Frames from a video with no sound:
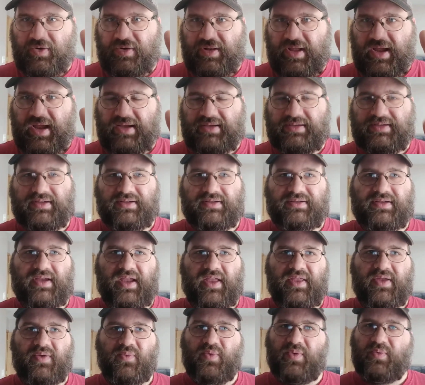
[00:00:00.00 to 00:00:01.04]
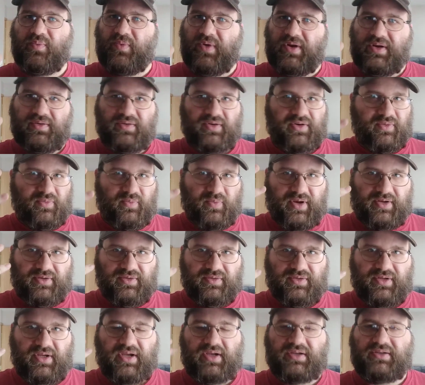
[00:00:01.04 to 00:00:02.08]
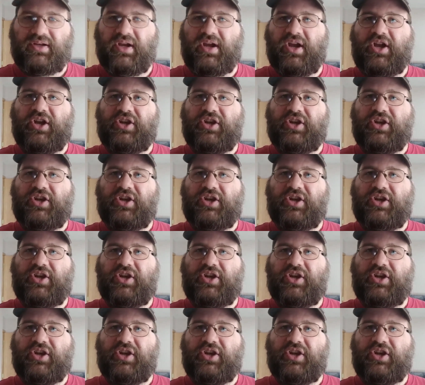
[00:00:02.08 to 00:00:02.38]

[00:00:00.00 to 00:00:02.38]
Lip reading: glasses, and then what Rachel does,